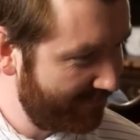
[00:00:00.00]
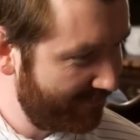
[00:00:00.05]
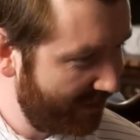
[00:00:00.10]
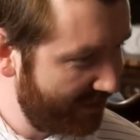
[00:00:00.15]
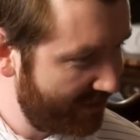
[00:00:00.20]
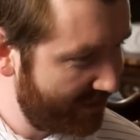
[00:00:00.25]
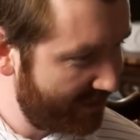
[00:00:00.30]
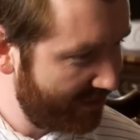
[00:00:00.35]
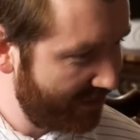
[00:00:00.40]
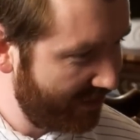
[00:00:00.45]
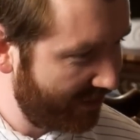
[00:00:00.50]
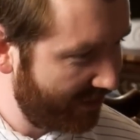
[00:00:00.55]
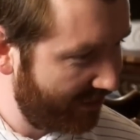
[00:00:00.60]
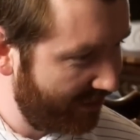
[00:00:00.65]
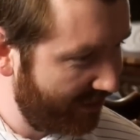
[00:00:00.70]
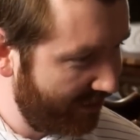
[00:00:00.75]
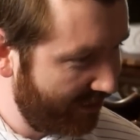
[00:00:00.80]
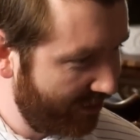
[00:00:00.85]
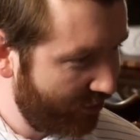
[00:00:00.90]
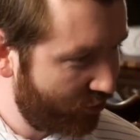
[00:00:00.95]
Let's see.
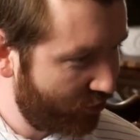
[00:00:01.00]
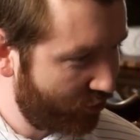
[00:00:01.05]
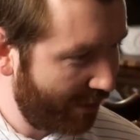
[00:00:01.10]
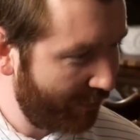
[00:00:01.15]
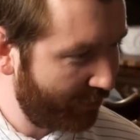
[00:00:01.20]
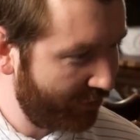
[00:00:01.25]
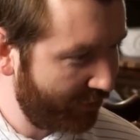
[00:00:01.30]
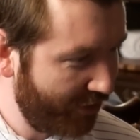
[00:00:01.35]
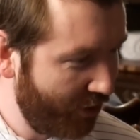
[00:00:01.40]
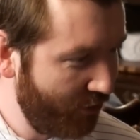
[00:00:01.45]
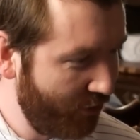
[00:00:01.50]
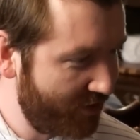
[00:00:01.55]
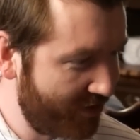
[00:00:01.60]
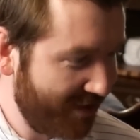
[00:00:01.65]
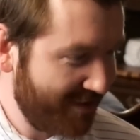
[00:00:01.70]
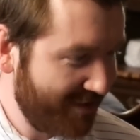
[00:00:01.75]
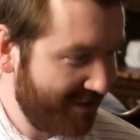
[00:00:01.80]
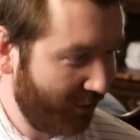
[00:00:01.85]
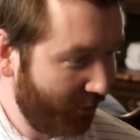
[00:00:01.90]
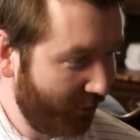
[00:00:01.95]
Trevor Knows
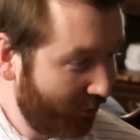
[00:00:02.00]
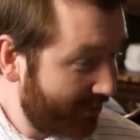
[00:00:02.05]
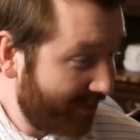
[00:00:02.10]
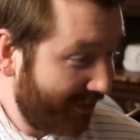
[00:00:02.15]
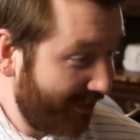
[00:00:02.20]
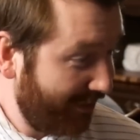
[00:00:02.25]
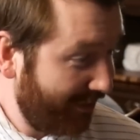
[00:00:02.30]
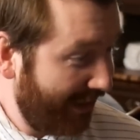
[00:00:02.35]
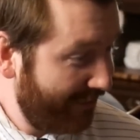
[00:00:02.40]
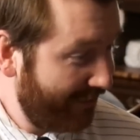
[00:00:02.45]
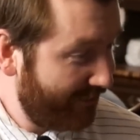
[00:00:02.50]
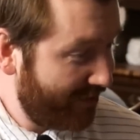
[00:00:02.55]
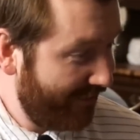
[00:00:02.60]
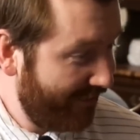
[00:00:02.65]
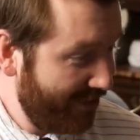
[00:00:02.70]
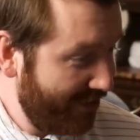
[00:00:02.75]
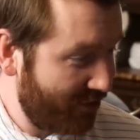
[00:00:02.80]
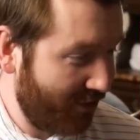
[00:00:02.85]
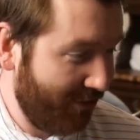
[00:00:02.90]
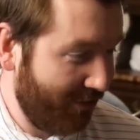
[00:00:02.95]
says it looks like a live
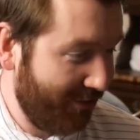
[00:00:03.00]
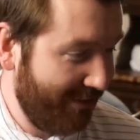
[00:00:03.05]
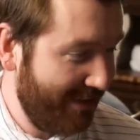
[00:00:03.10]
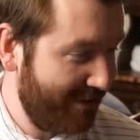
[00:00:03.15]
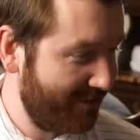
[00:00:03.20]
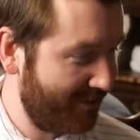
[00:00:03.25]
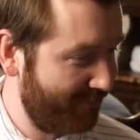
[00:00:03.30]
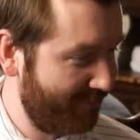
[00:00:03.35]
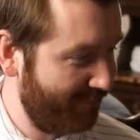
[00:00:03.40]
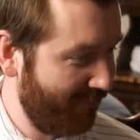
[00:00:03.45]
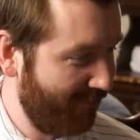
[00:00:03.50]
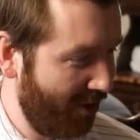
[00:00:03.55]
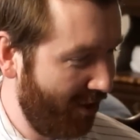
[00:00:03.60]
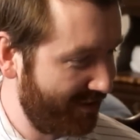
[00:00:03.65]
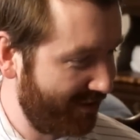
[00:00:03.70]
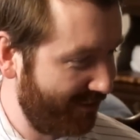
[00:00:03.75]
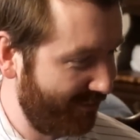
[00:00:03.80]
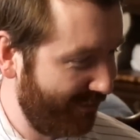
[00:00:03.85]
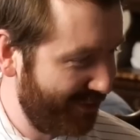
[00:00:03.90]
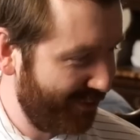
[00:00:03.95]
TV show. That's
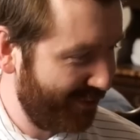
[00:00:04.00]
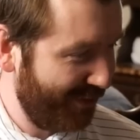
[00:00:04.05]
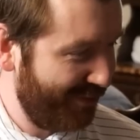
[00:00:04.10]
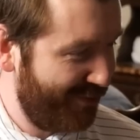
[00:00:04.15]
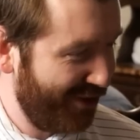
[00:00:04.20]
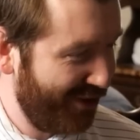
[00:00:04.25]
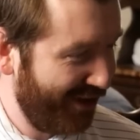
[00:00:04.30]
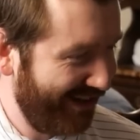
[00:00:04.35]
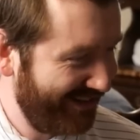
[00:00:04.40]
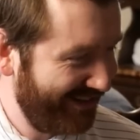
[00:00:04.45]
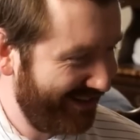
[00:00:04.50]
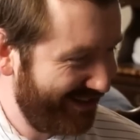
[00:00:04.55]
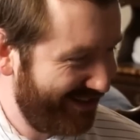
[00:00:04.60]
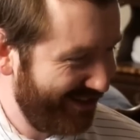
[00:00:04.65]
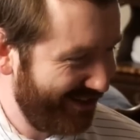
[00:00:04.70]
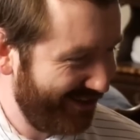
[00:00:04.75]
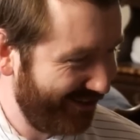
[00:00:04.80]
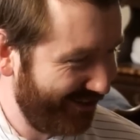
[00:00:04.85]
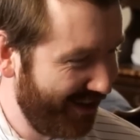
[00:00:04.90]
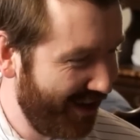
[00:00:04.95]
awesome. That's what I'm trying to
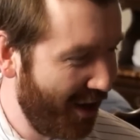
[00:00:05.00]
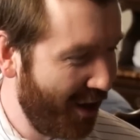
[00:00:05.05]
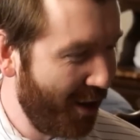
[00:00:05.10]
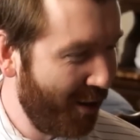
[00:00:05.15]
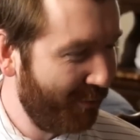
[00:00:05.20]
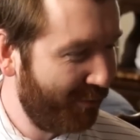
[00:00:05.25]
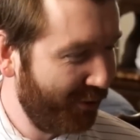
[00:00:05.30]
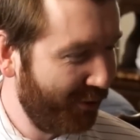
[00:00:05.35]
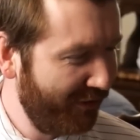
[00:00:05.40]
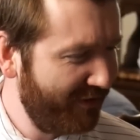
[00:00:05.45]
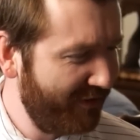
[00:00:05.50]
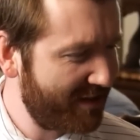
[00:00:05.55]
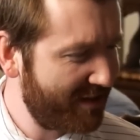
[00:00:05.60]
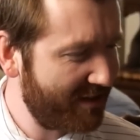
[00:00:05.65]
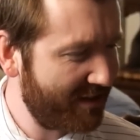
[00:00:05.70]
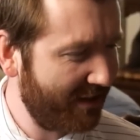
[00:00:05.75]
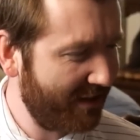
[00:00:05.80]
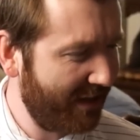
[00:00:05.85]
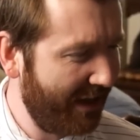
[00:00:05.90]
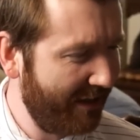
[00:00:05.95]
do. Prove this
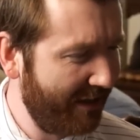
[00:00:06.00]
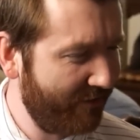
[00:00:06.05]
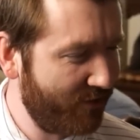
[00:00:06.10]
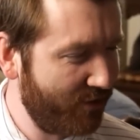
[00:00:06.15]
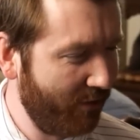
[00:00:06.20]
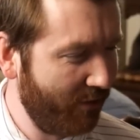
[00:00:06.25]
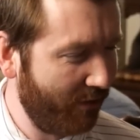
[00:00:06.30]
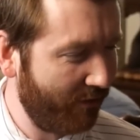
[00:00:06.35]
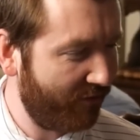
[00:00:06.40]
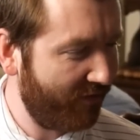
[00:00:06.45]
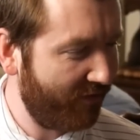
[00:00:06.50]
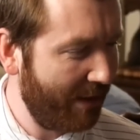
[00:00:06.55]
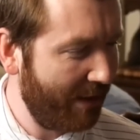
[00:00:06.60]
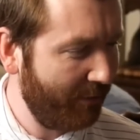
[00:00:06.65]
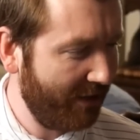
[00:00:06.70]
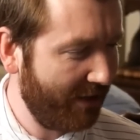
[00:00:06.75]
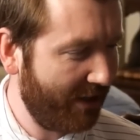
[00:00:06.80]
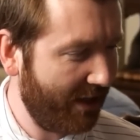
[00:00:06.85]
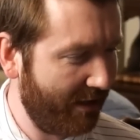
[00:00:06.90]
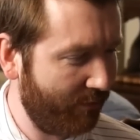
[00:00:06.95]
is live. Do a
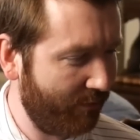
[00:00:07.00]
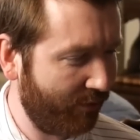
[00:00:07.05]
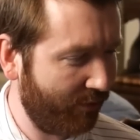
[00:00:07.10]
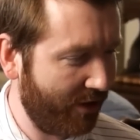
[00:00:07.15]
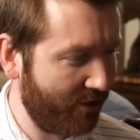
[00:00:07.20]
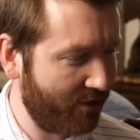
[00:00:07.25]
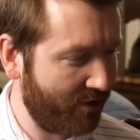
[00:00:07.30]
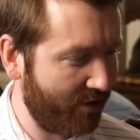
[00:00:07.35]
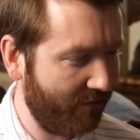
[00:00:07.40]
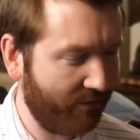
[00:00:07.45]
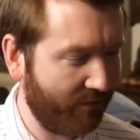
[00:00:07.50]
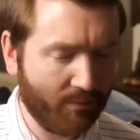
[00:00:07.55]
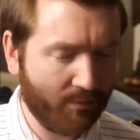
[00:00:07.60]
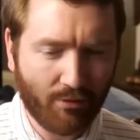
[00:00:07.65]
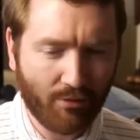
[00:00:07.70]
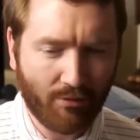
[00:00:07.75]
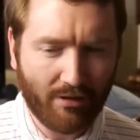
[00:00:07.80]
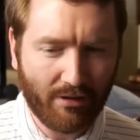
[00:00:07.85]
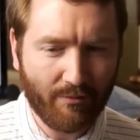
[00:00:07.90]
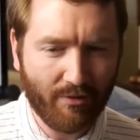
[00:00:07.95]
Family Guy impression from
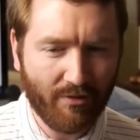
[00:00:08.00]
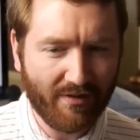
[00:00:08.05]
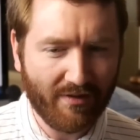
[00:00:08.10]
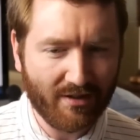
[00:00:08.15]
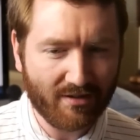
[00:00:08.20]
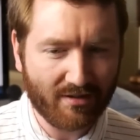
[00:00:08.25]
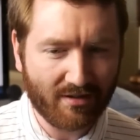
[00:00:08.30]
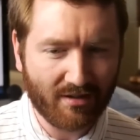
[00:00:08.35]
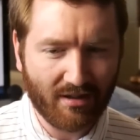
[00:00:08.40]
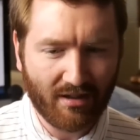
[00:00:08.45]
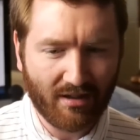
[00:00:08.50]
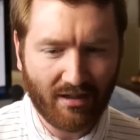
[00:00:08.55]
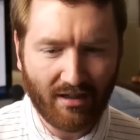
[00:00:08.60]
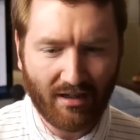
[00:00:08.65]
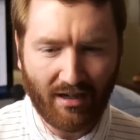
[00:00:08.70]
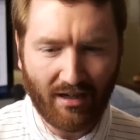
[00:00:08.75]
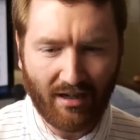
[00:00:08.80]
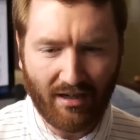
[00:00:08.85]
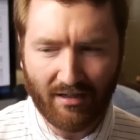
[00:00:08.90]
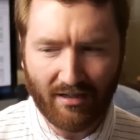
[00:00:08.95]
Cooley Movies.
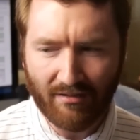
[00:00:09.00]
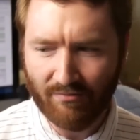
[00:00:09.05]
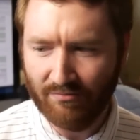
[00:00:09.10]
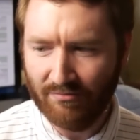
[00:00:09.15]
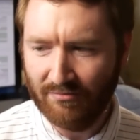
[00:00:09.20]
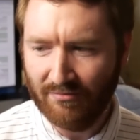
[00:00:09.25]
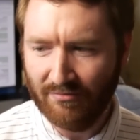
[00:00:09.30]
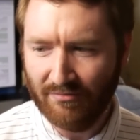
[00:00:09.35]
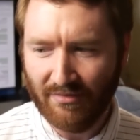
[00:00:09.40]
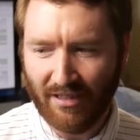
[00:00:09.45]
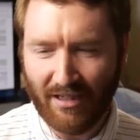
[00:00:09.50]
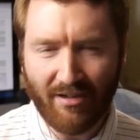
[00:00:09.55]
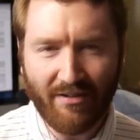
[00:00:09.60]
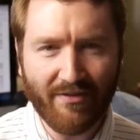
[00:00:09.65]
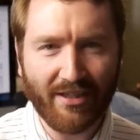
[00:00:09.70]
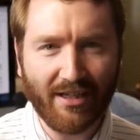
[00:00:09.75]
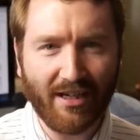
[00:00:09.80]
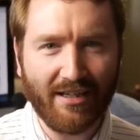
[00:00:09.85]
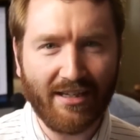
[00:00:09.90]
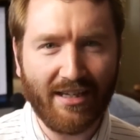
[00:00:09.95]
I don't even
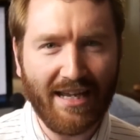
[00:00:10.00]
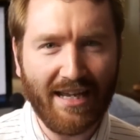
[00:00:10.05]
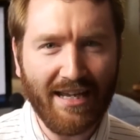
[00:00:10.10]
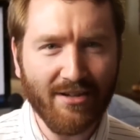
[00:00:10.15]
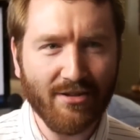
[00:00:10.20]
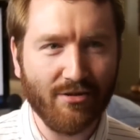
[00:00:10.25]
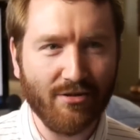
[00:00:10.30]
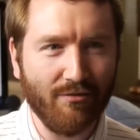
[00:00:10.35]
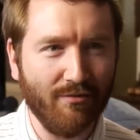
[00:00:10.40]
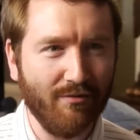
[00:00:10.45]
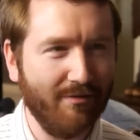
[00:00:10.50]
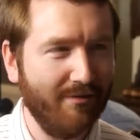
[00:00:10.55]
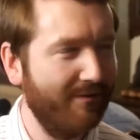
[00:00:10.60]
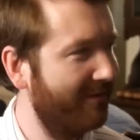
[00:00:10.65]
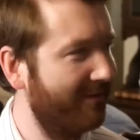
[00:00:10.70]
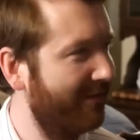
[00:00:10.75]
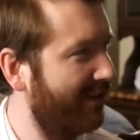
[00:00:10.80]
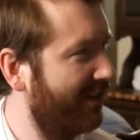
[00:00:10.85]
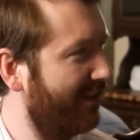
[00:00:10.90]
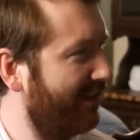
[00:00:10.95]
think I can do
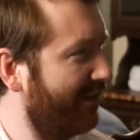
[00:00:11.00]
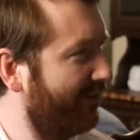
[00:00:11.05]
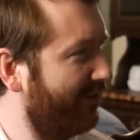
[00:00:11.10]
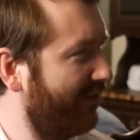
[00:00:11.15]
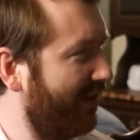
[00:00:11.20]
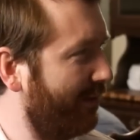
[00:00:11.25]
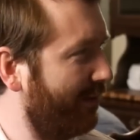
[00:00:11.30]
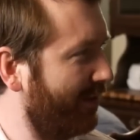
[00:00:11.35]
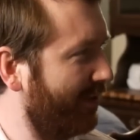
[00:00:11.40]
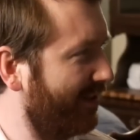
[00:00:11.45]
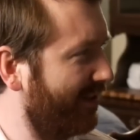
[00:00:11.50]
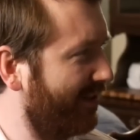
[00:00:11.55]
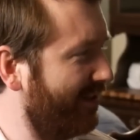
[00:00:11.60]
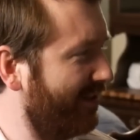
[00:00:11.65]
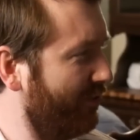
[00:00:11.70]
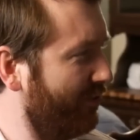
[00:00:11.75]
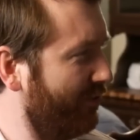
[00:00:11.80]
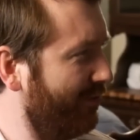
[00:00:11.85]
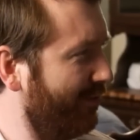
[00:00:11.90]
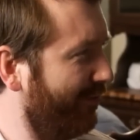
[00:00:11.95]
a Family Guy. Can
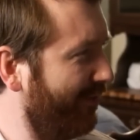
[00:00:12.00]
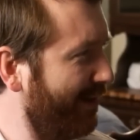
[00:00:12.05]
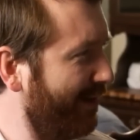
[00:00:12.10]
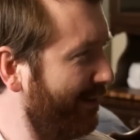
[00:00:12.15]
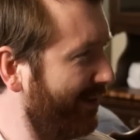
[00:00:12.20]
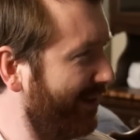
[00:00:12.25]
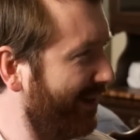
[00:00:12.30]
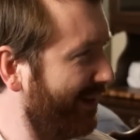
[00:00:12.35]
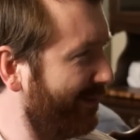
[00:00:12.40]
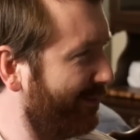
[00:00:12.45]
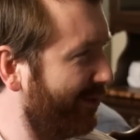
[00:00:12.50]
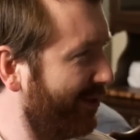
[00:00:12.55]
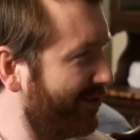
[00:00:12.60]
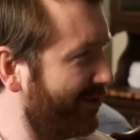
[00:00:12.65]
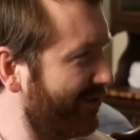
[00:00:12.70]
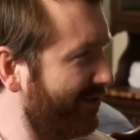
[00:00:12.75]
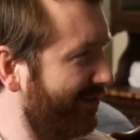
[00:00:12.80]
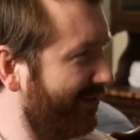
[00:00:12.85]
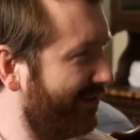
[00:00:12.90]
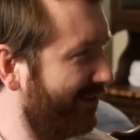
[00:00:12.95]
you do a Family Guy
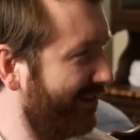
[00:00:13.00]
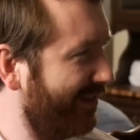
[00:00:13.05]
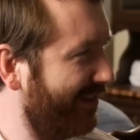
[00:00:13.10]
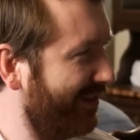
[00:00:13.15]
impression?